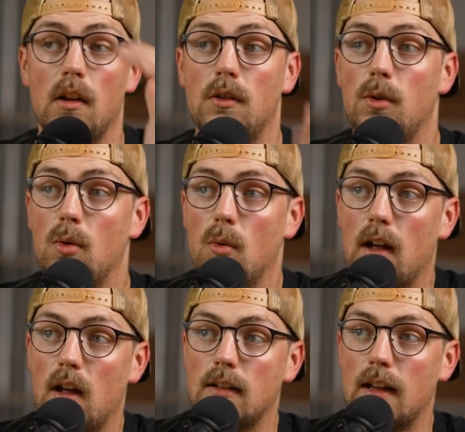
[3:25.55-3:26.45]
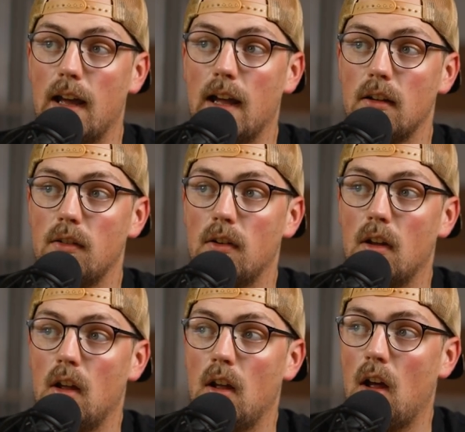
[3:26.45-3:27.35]
to attach
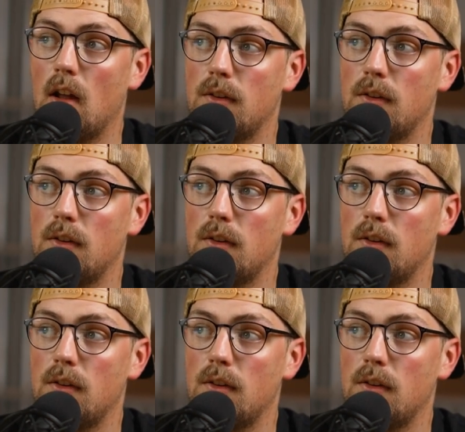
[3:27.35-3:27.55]
uh,